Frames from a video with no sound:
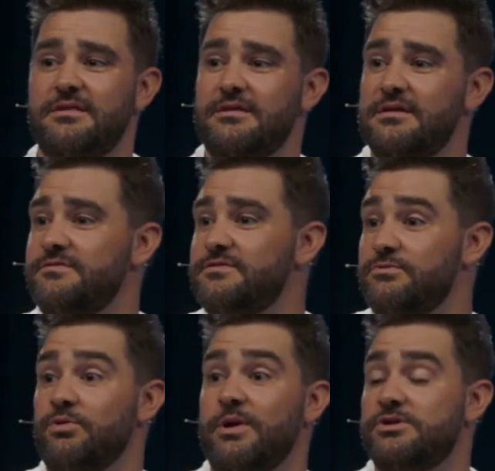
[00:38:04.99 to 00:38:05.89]
to give some
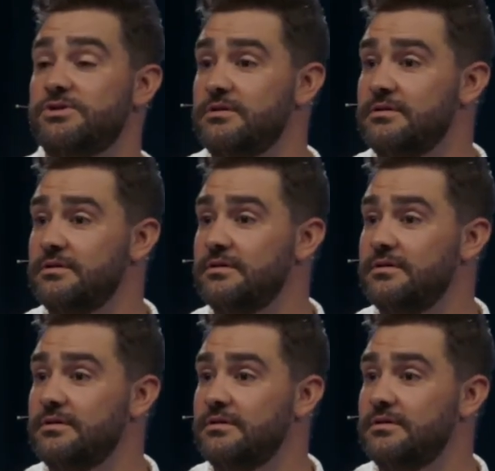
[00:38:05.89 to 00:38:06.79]
direction.
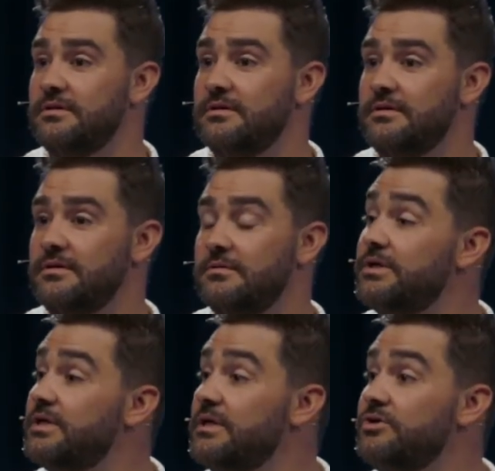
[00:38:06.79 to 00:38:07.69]
What do
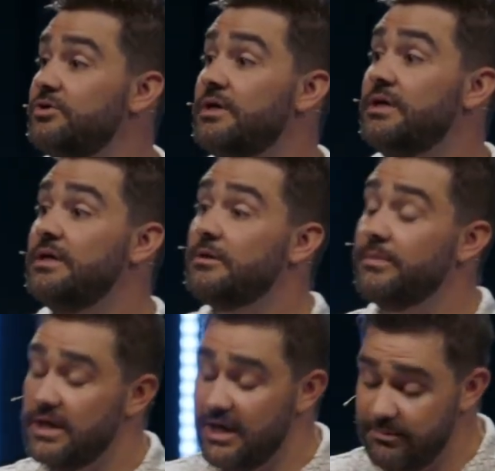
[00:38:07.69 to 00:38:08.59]
you need to do? No
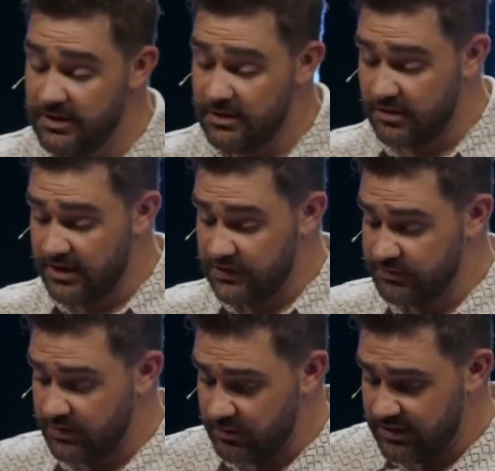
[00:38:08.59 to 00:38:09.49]
matter how big or how
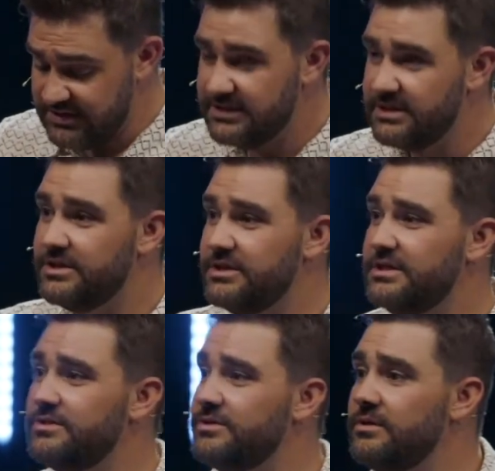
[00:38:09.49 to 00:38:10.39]
small, what is it that you need to
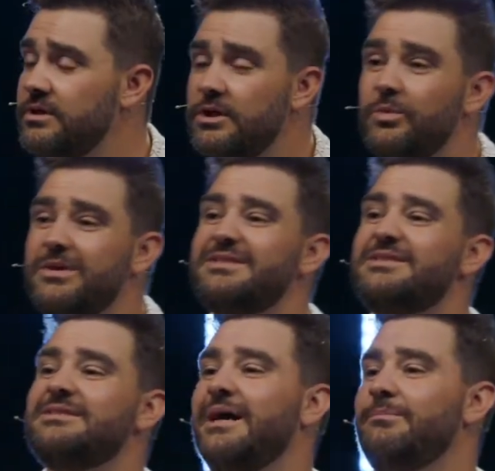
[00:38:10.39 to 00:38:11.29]
do? What
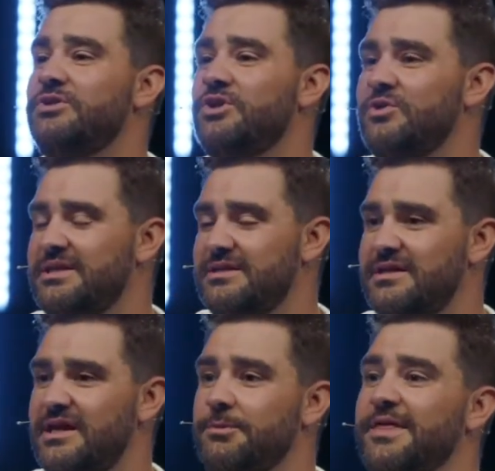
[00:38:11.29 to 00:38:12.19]
step do you need to
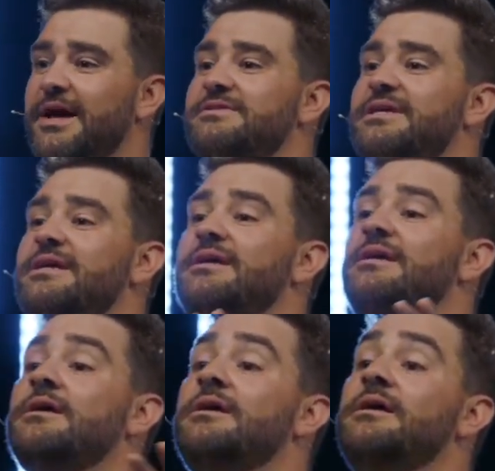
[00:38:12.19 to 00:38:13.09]
take without taking
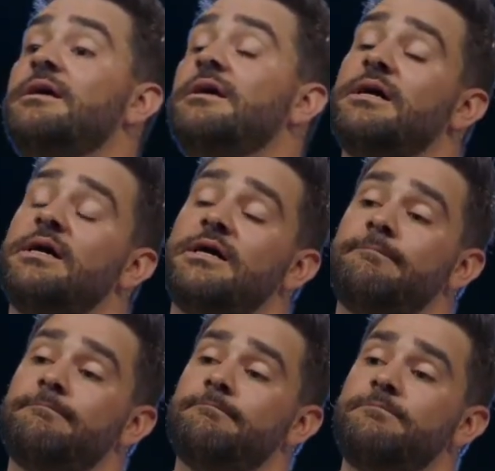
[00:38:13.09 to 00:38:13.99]

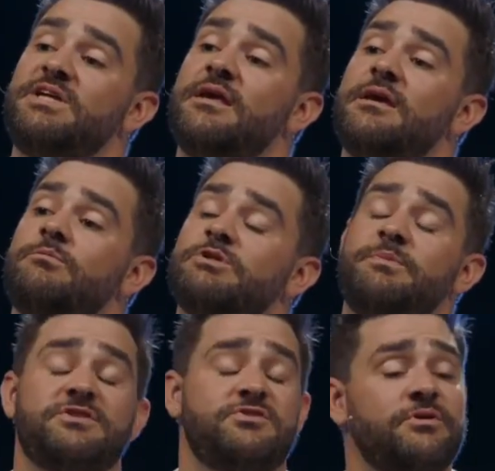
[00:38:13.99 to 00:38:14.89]

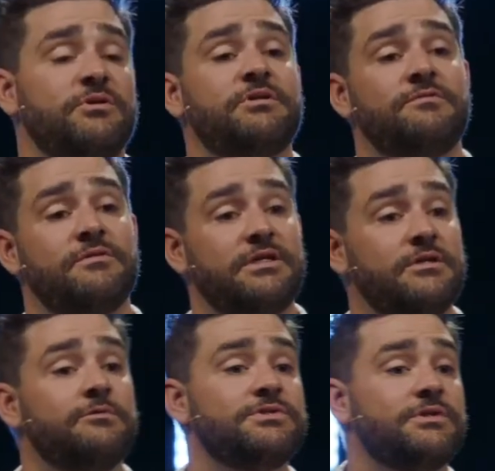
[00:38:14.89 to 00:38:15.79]
responsibility for the end
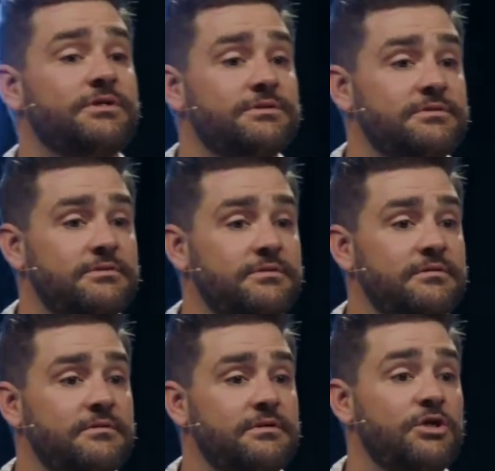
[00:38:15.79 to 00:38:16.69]
result?
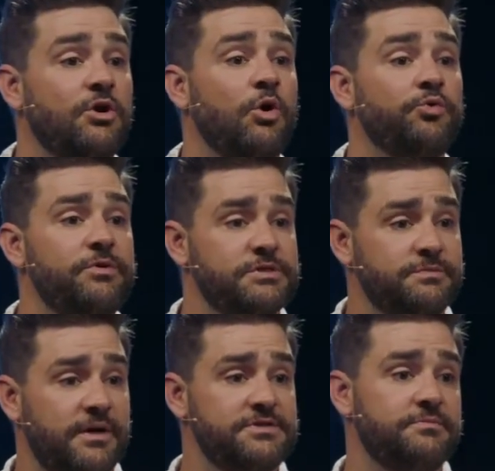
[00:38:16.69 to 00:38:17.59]
That your only
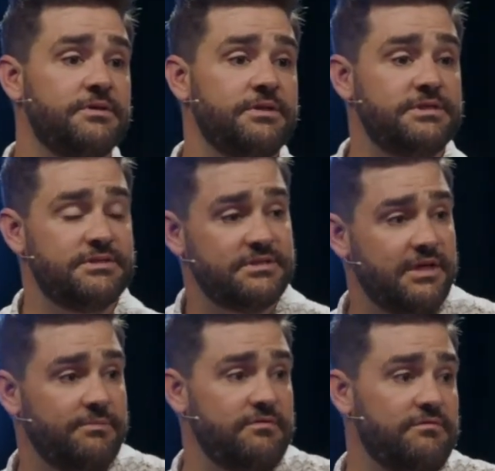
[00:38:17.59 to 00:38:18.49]
responsibility is to
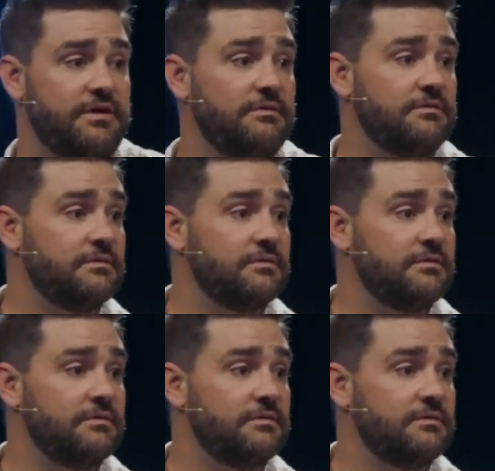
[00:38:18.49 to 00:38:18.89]
step in faith